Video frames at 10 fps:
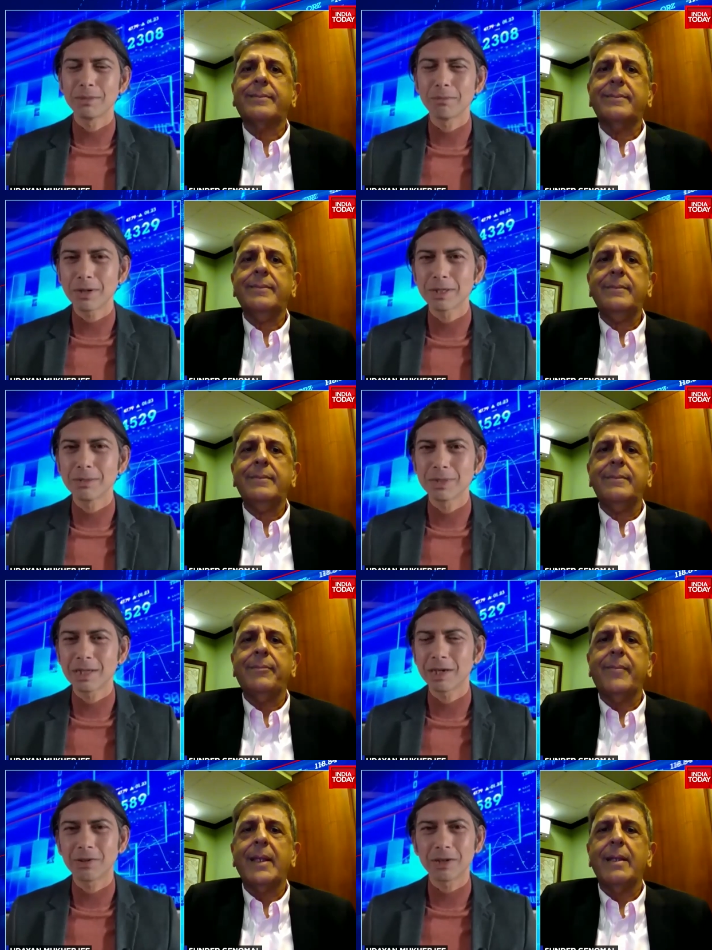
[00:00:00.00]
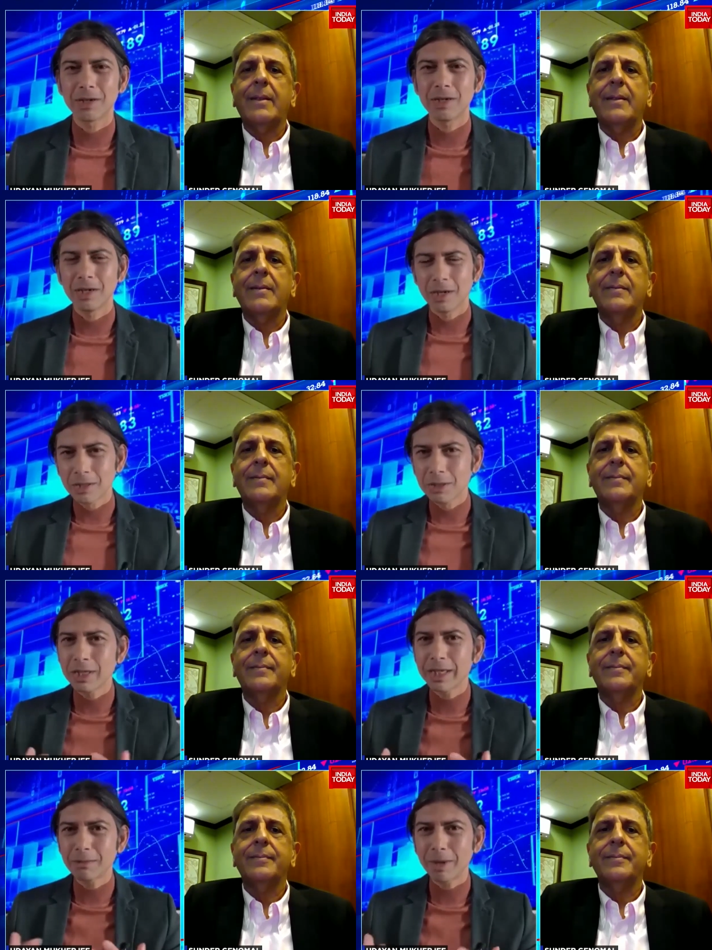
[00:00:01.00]
Speaker 1: bottoms,
Speaker 2: etc.? Do you
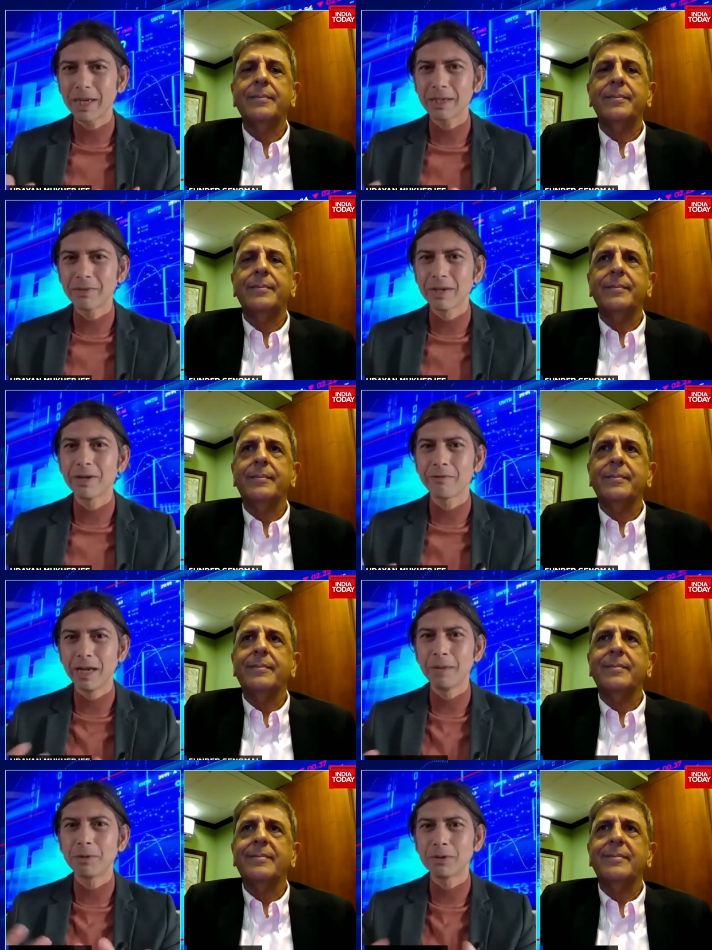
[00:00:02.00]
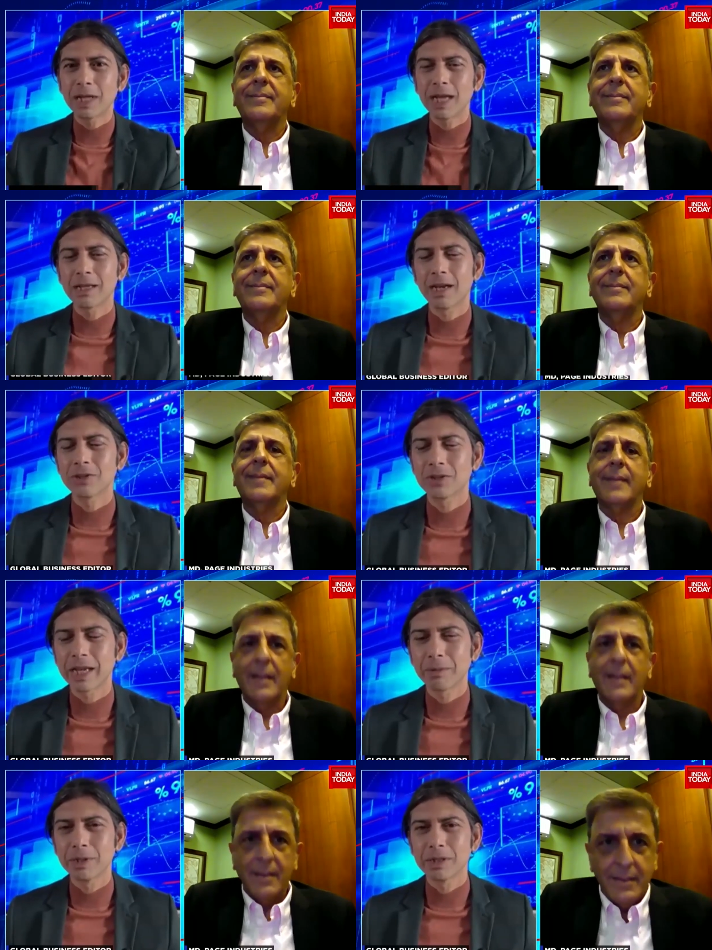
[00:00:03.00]
think it might have given a fillip to the athleisure
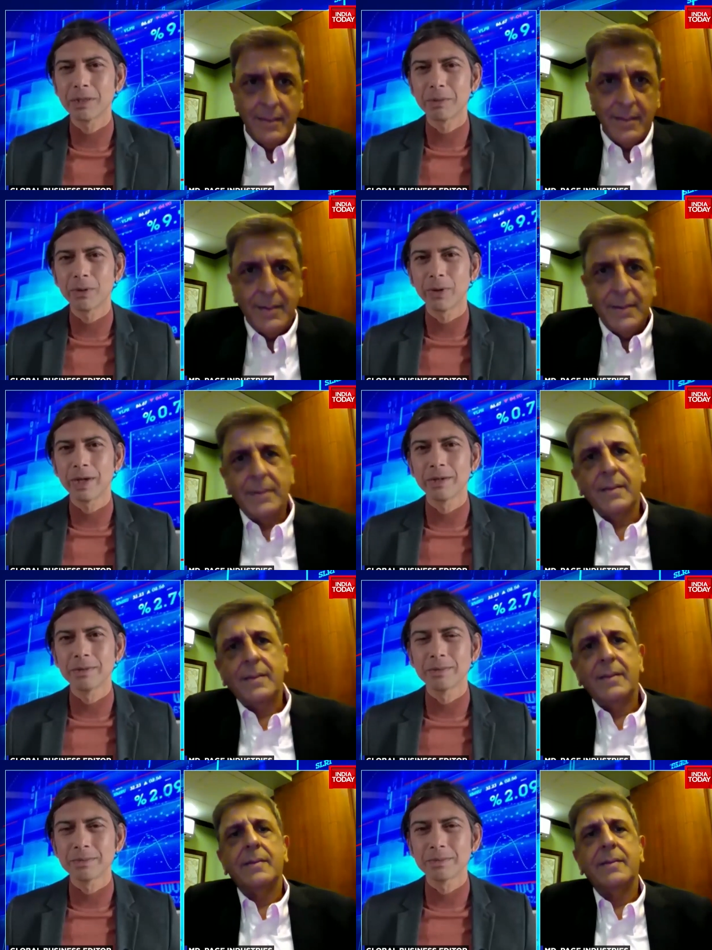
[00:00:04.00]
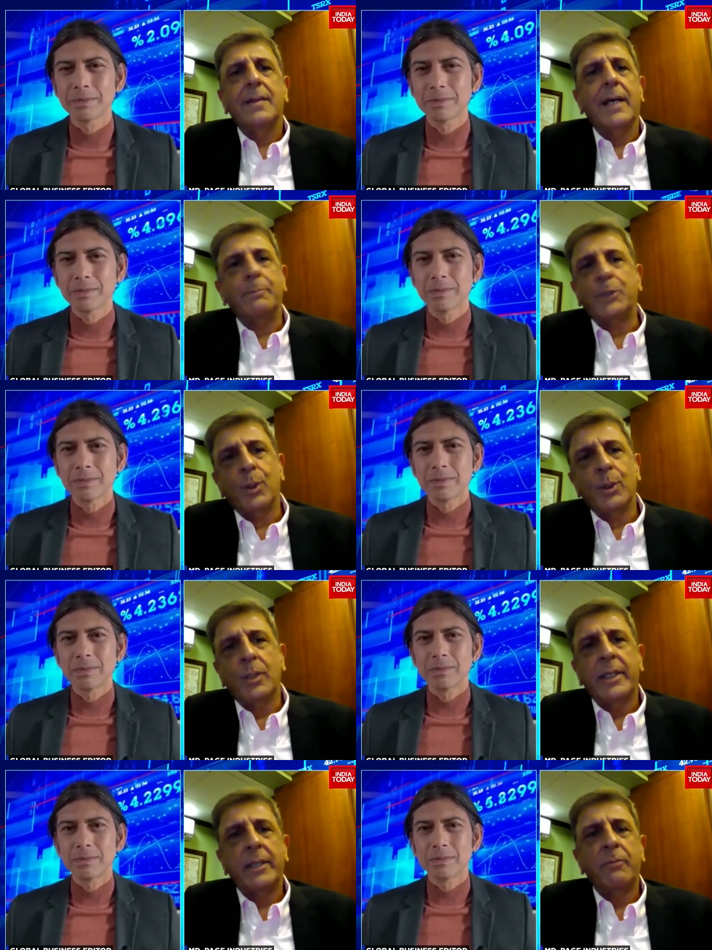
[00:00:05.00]
segment in a big way?
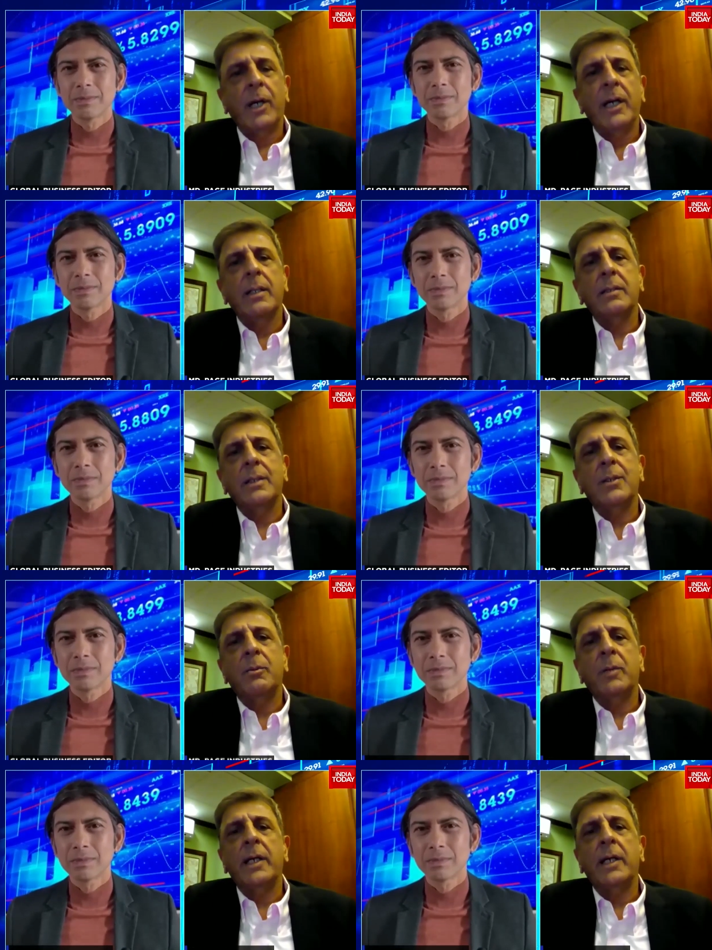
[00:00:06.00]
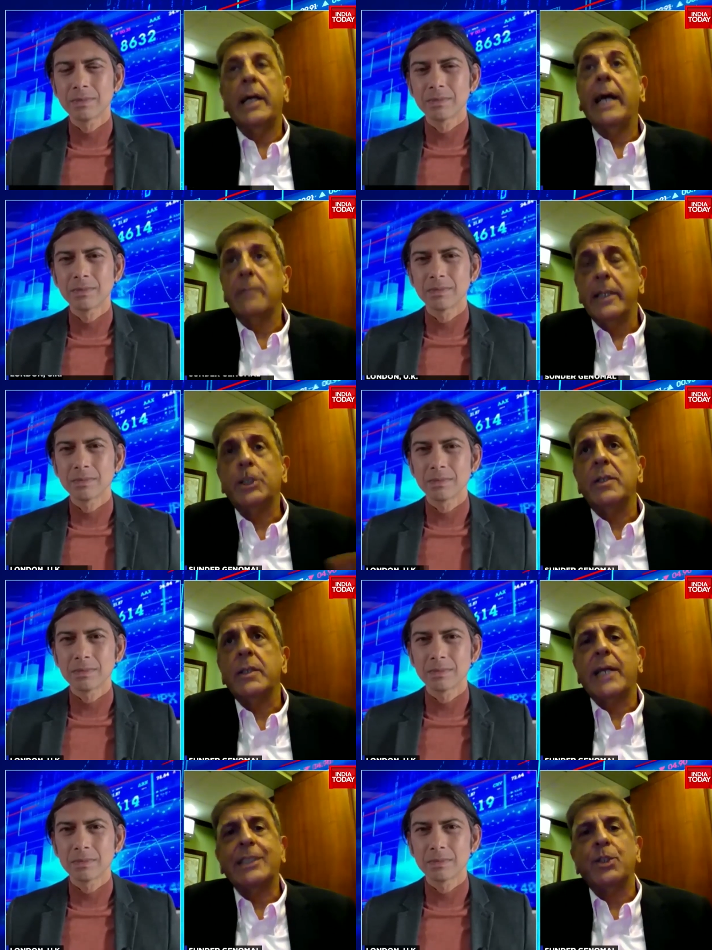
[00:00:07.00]
Absolutely. While you know, while athleisure has
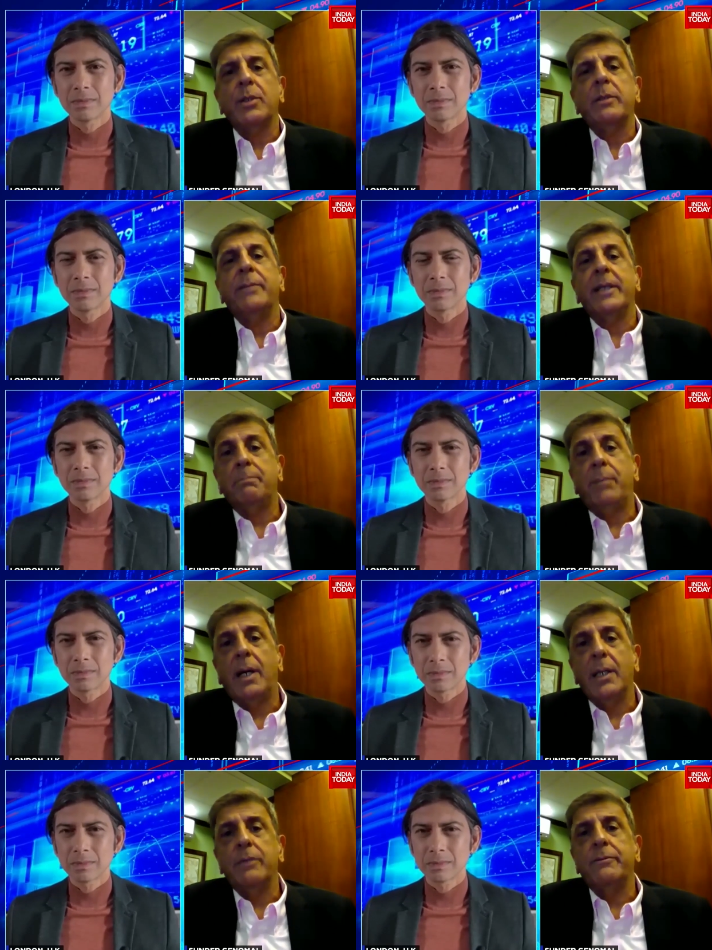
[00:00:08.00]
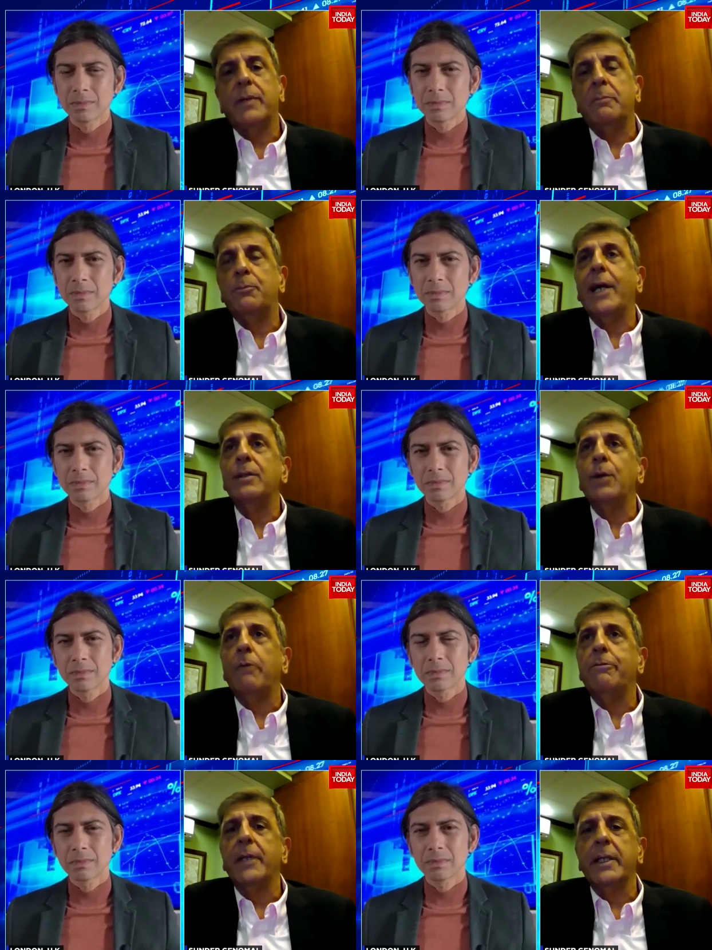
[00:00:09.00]
actually been a part of our brand
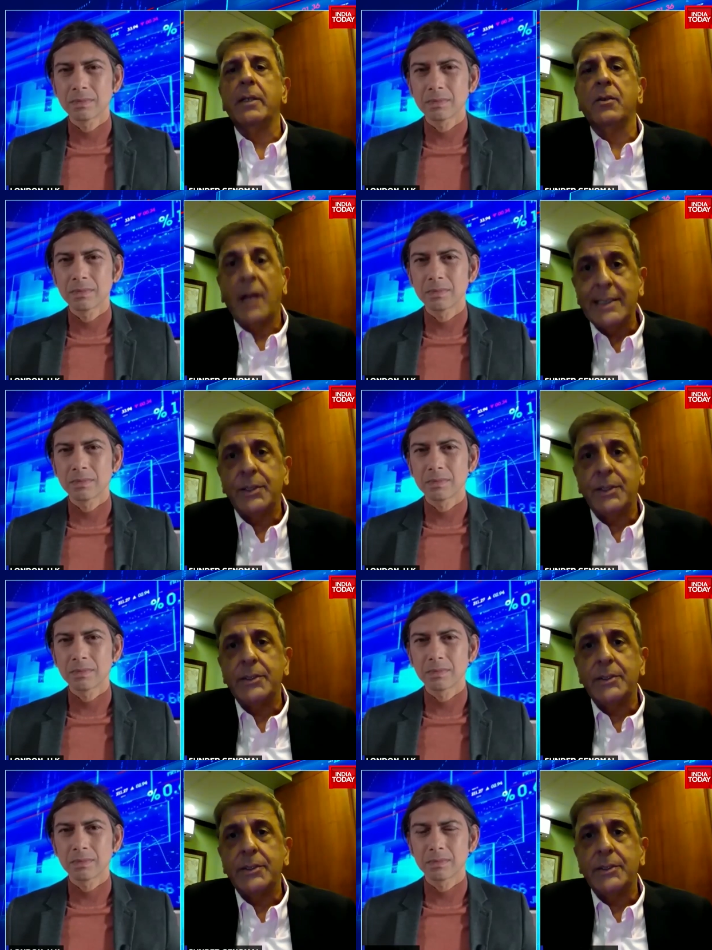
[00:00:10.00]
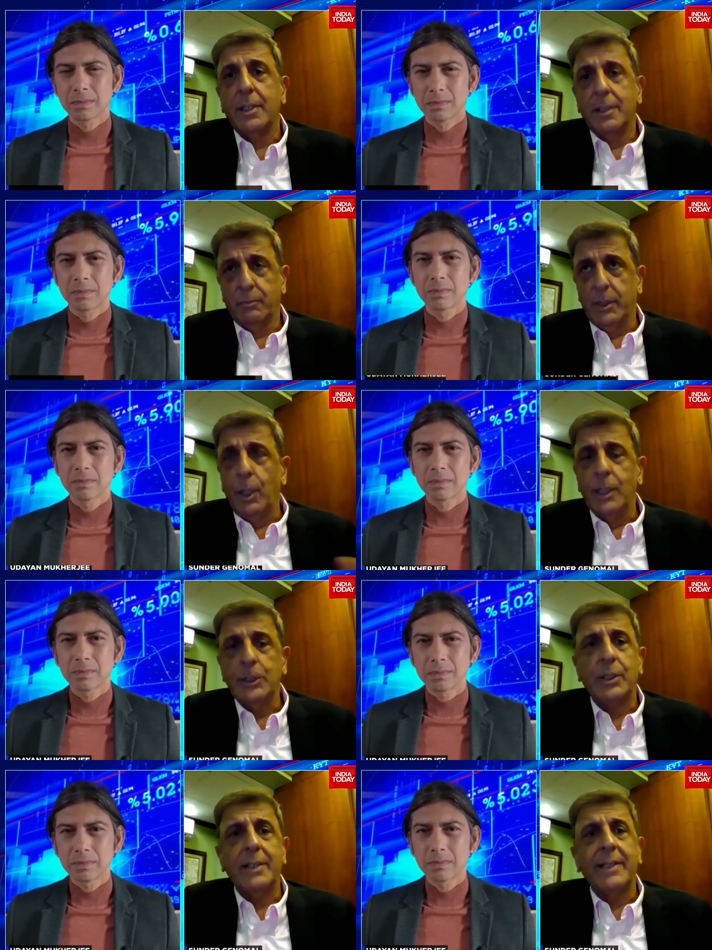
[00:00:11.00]
offering right since we
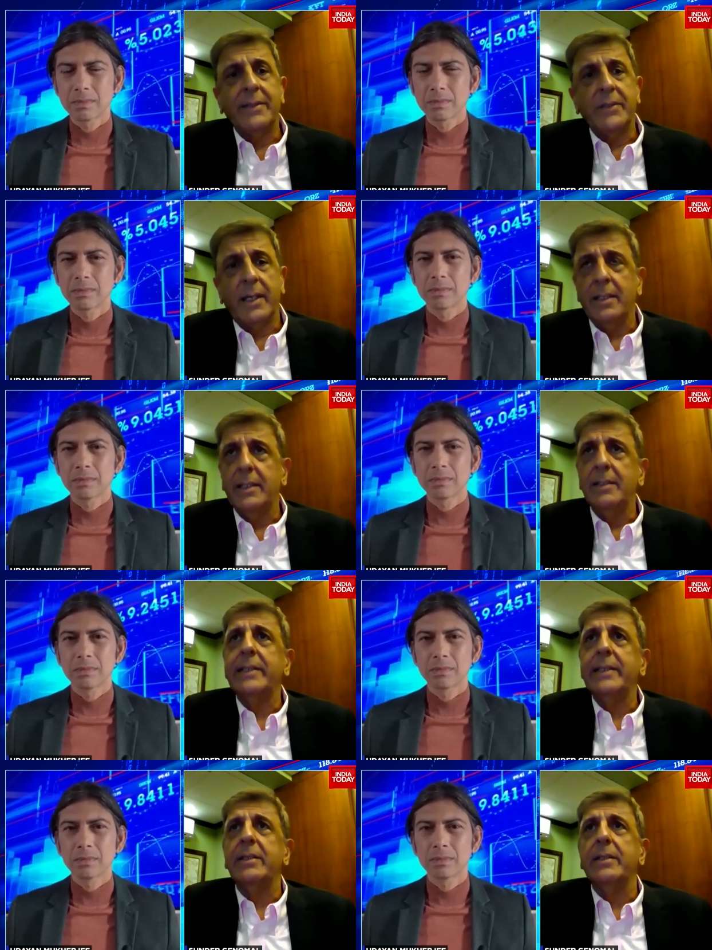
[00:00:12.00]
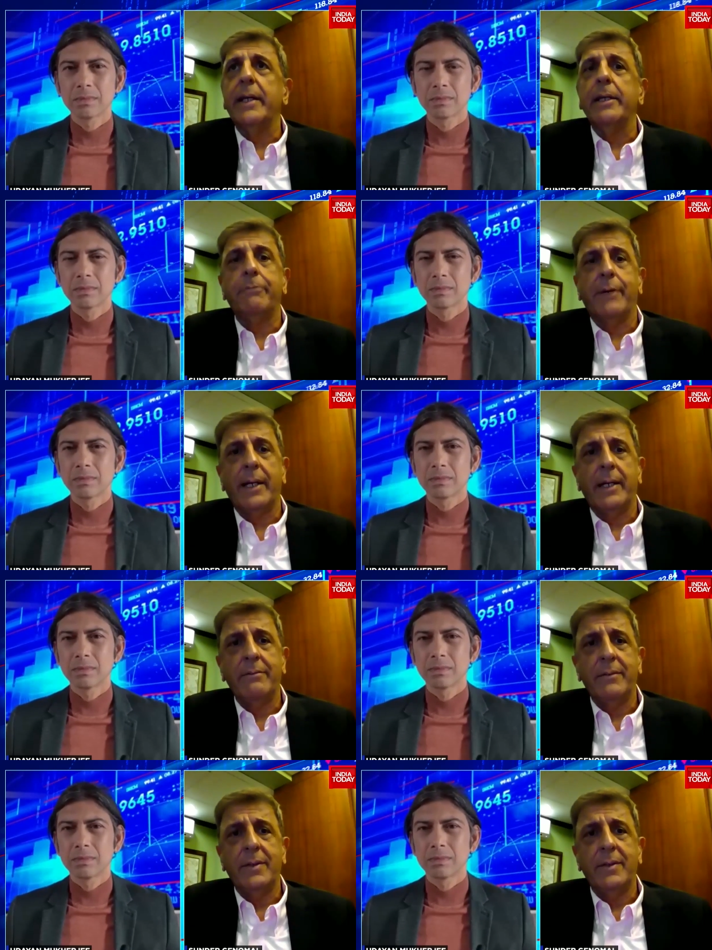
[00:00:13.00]
launched in India in 1995,